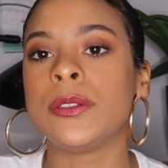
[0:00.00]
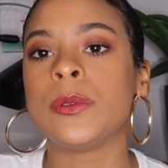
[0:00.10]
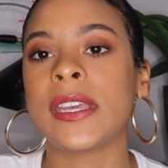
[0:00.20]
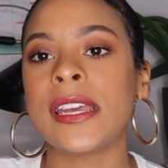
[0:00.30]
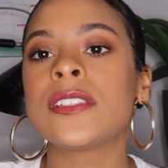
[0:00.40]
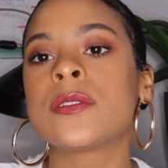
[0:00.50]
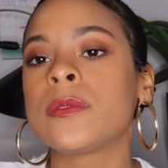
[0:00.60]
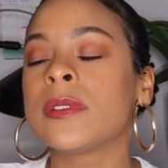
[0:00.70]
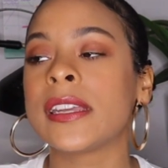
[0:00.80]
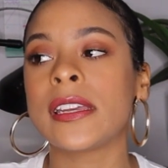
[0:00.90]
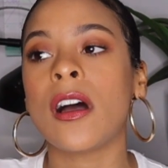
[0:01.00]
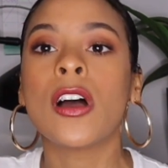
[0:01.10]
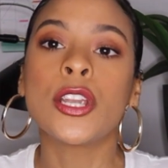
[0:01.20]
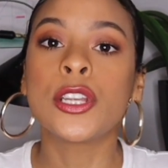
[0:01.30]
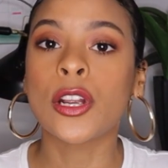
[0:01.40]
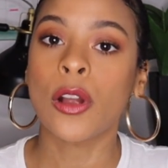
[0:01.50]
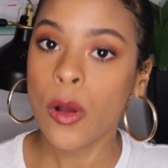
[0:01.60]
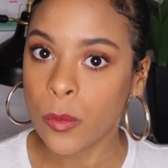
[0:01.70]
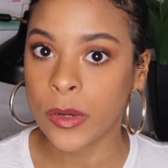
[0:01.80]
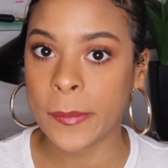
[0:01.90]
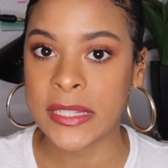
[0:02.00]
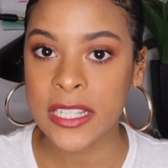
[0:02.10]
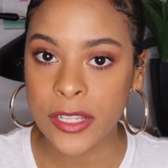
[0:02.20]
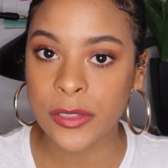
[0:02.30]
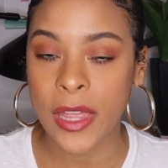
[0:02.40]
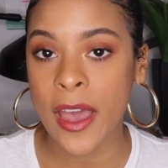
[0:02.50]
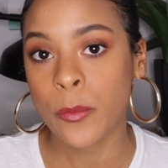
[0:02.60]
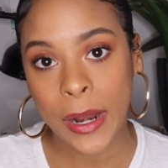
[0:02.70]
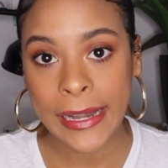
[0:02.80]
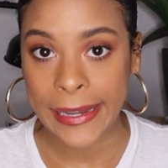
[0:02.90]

You can't do it on your own. I'm gonna tell you that right